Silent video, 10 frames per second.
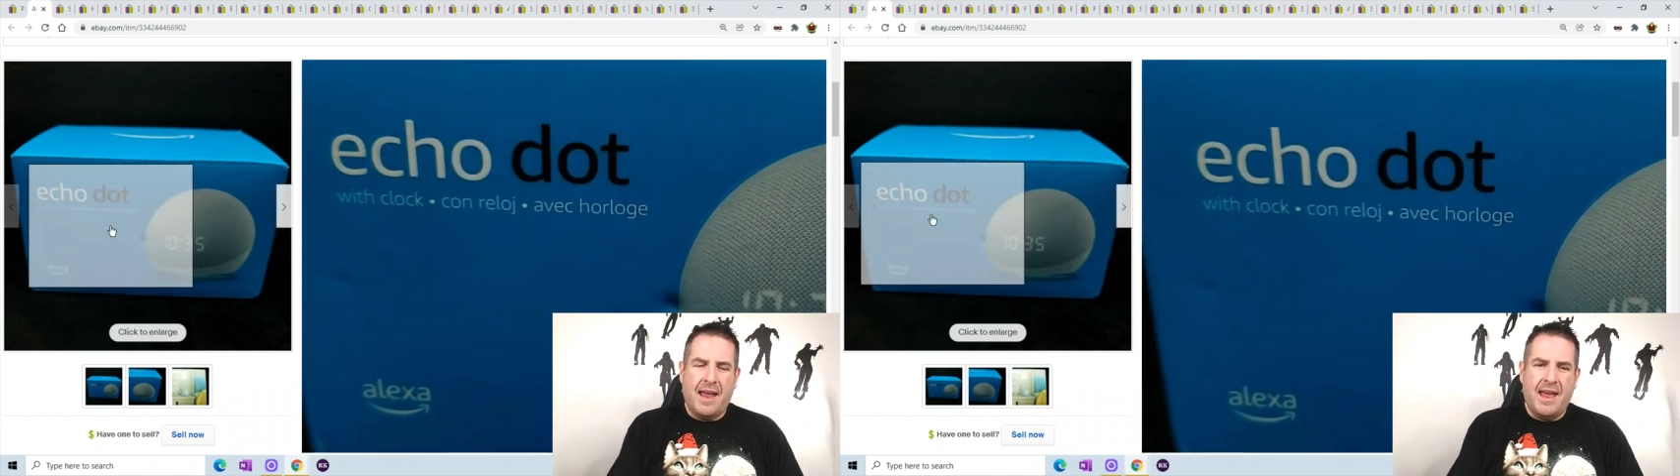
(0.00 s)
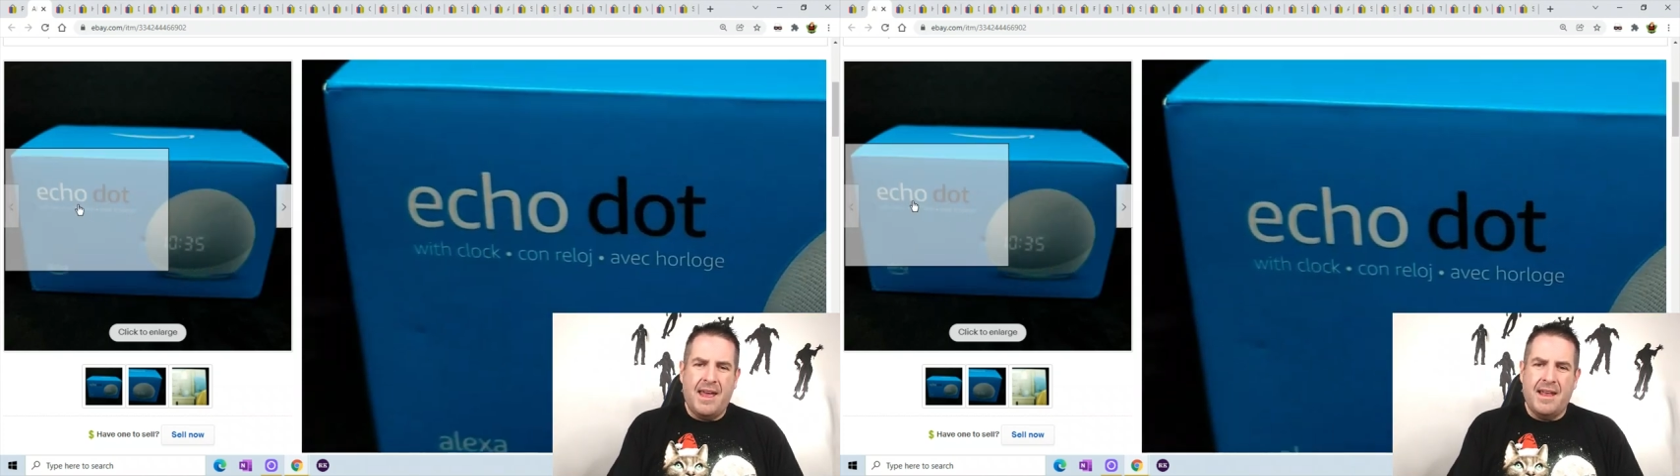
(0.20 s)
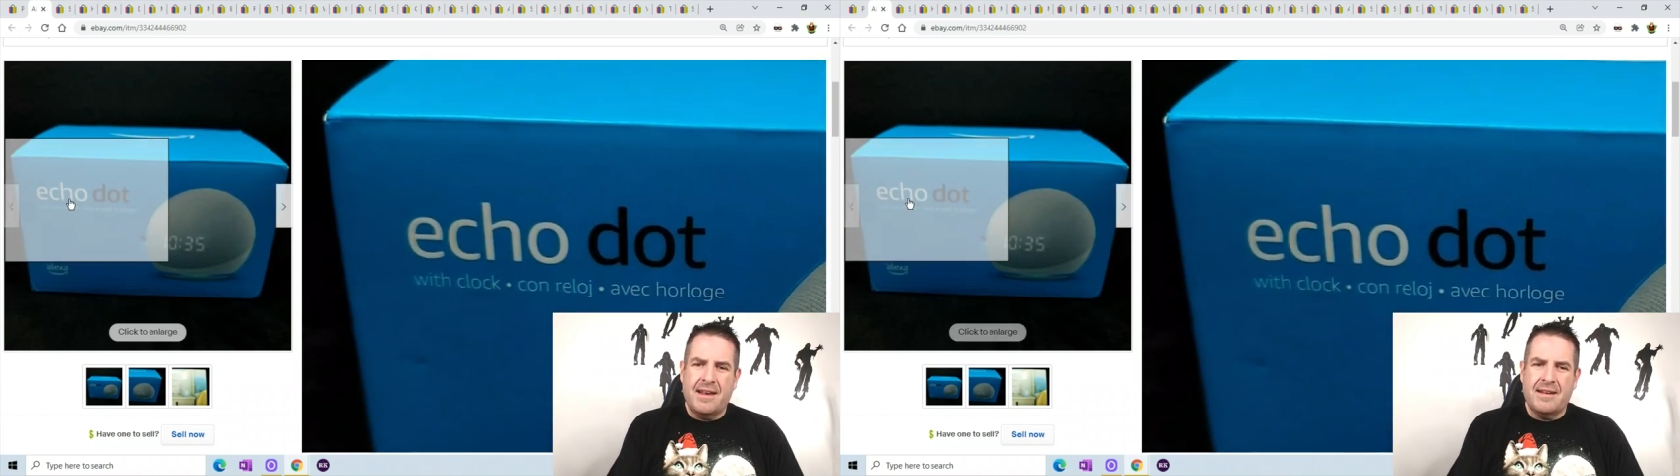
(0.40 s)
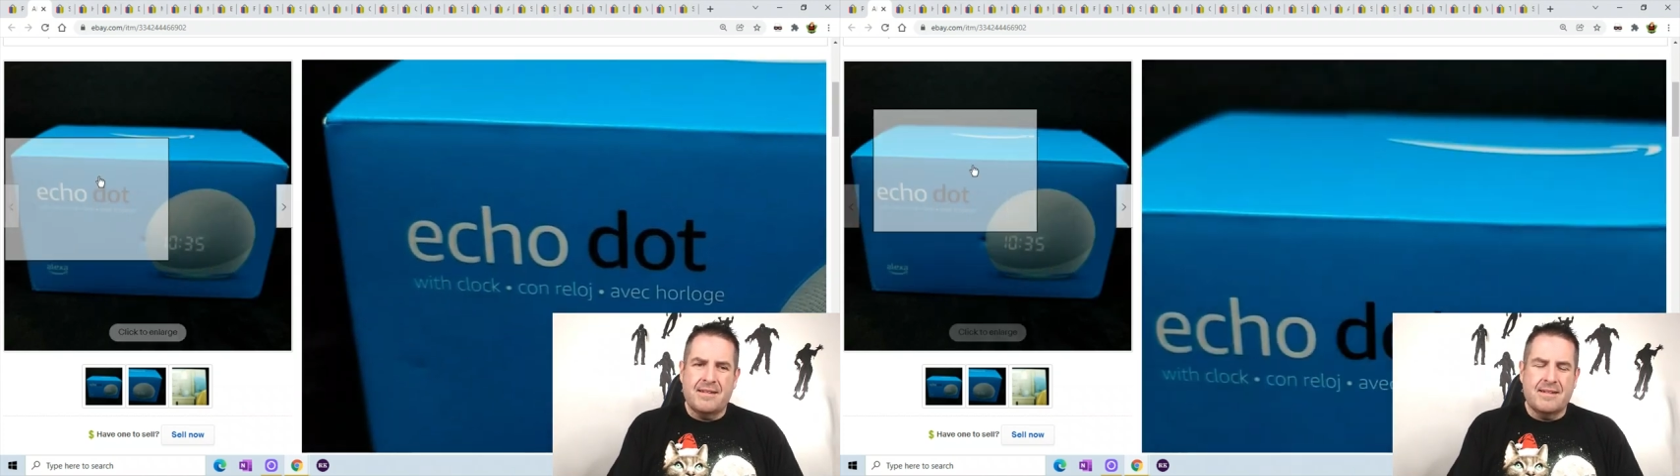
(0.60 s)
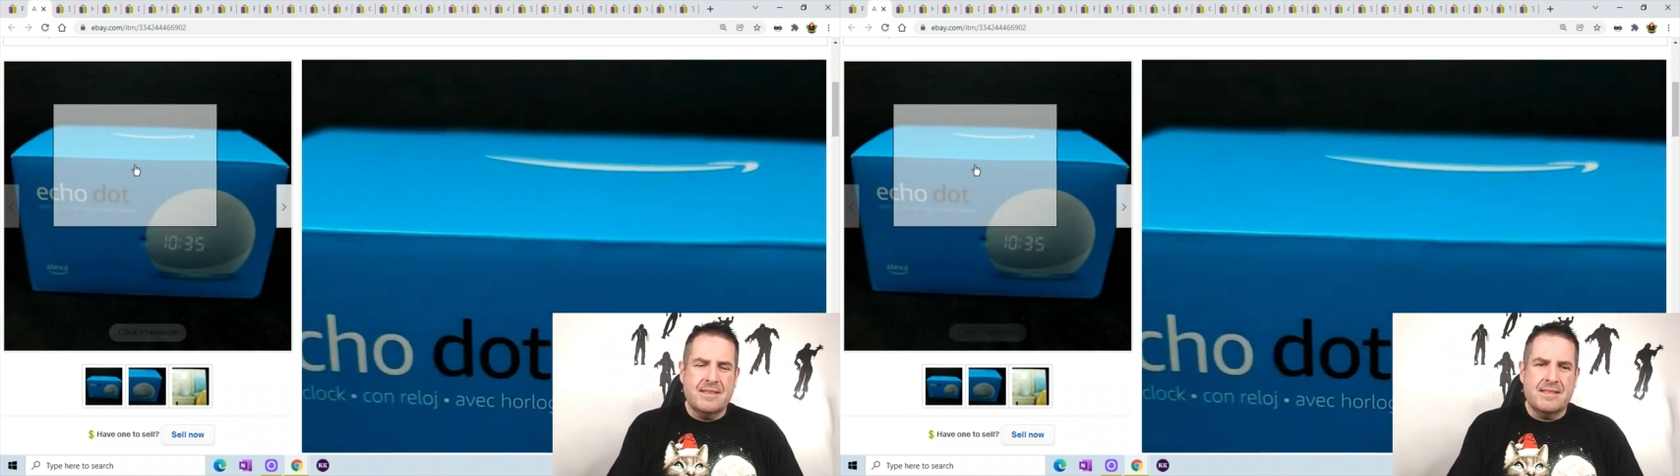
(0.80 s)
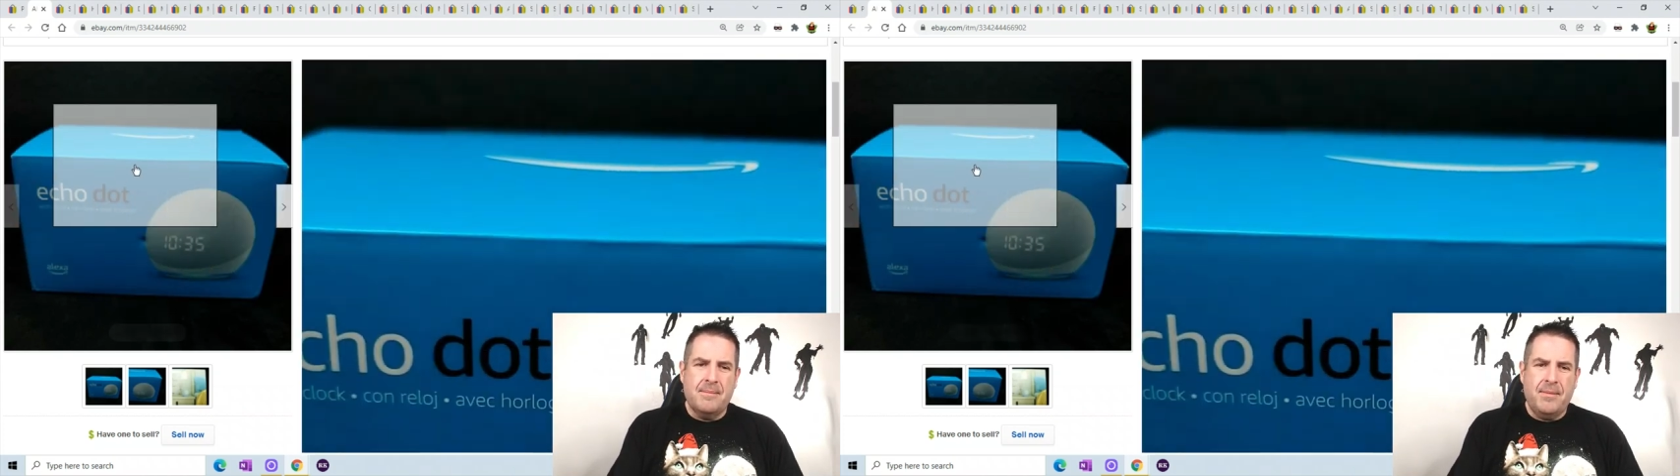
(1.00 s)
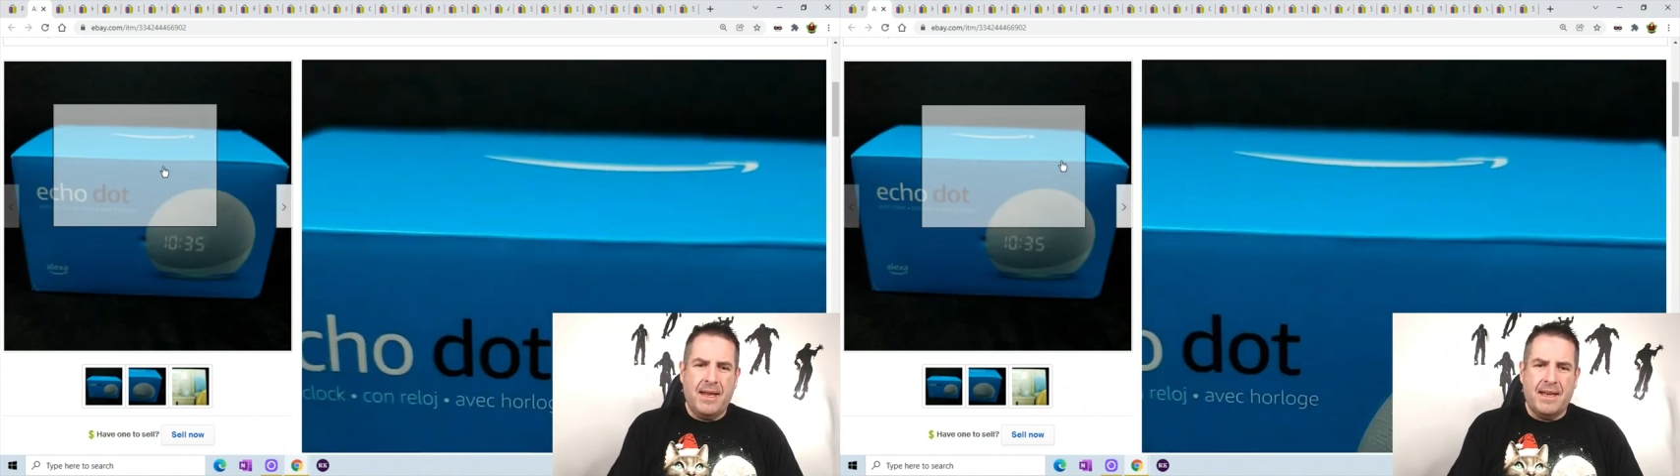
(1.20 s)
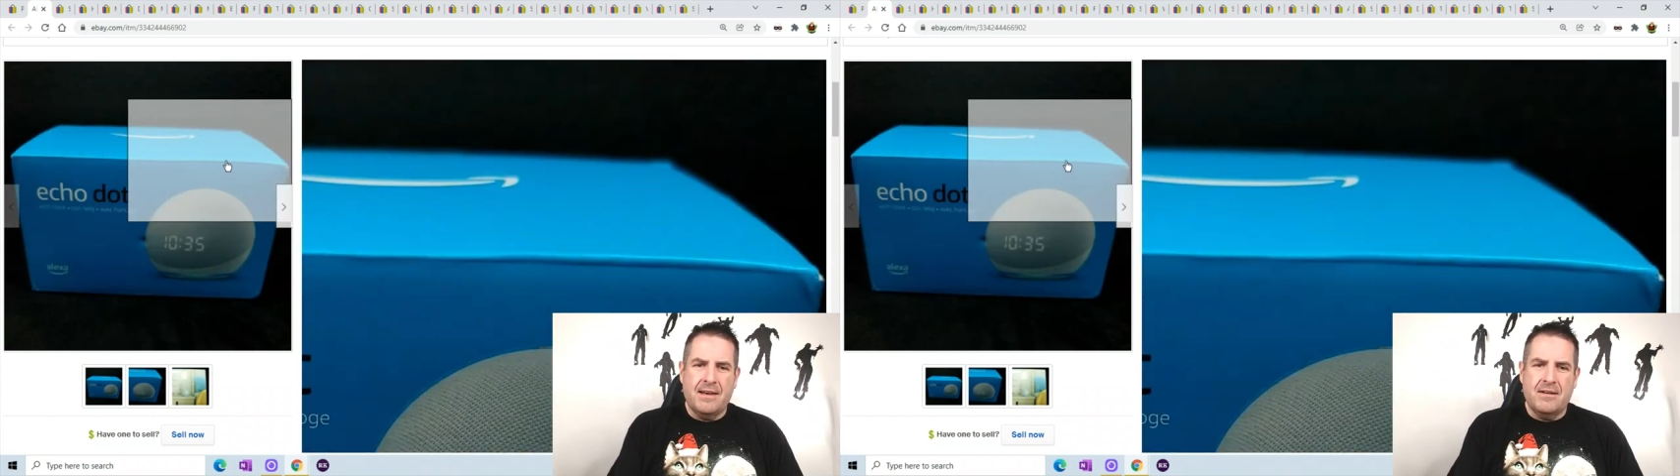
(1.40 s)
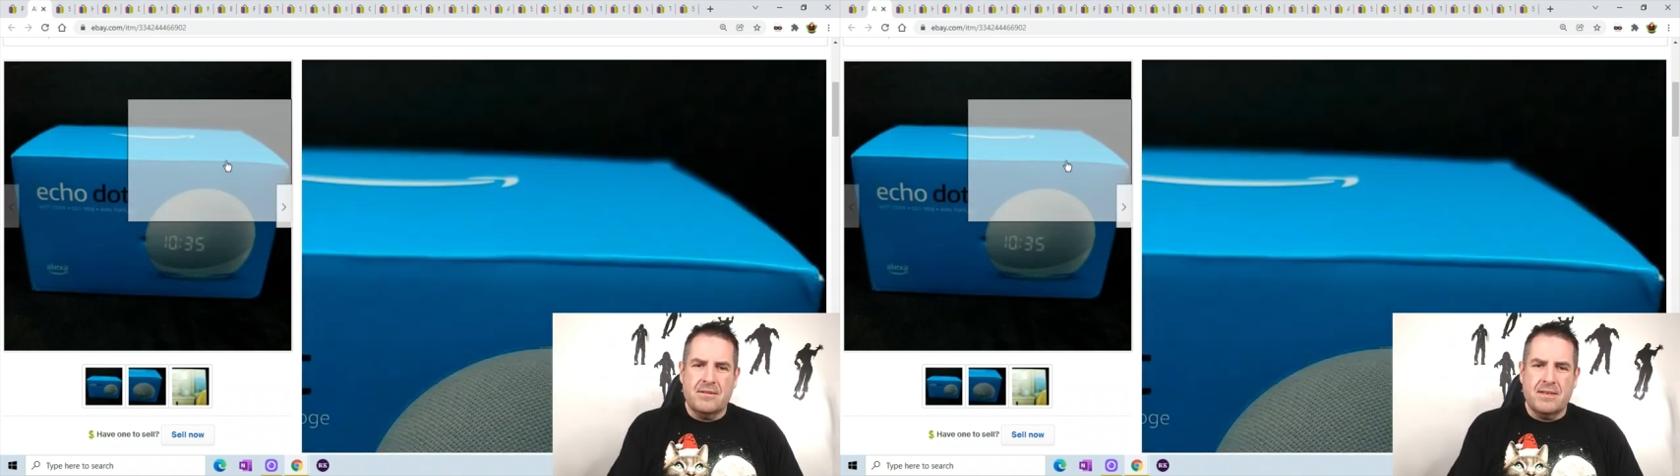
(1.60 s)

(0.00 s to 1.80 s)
and something else. I